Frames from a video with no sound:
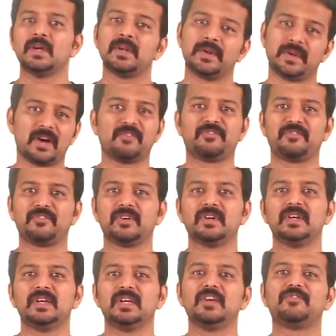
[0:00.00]
Now,
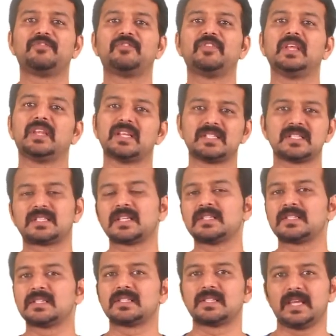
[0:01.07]
if the
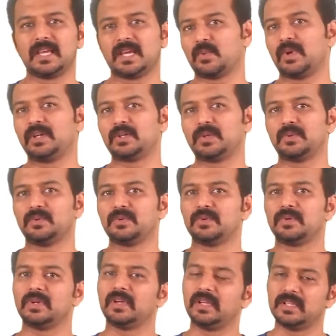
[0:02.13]
resistance is equal to
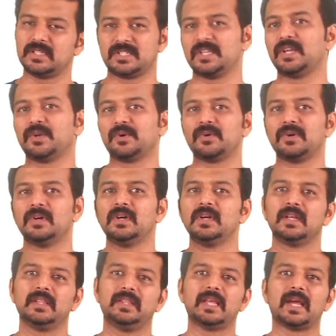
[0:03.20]
0,
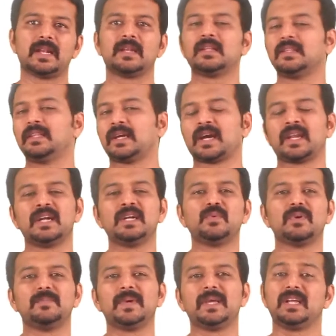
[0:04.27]
then the current
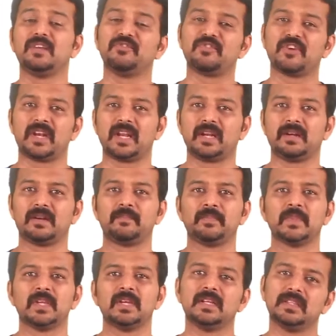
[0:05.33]
will be infinite.
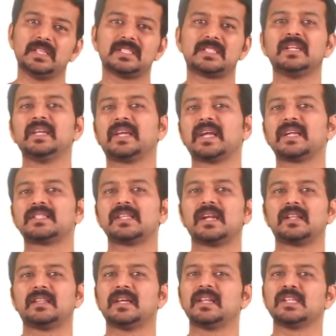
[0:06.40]
This indicates
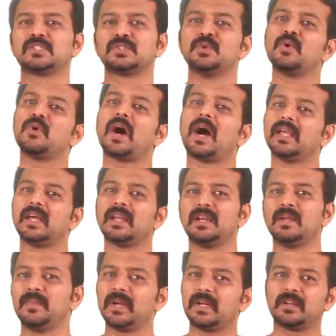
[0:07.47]
that there is no higher
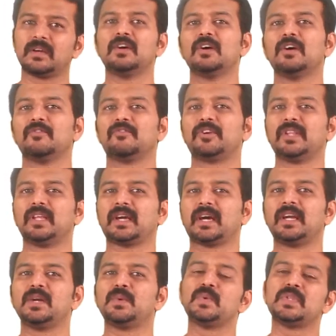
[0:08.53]
limit for the
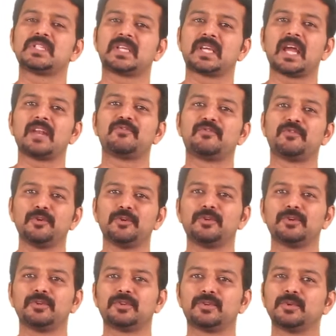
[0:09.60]
current which can
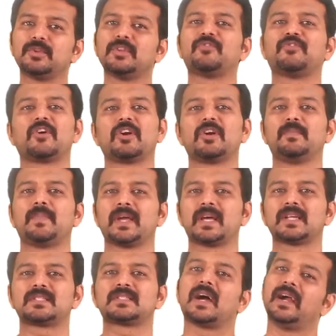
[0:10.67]
flow through the forward
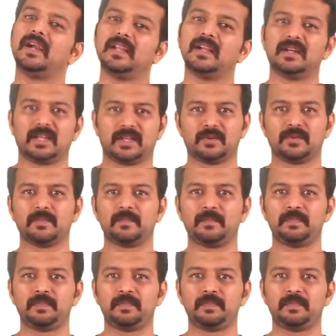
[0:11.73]
biased ideal diode.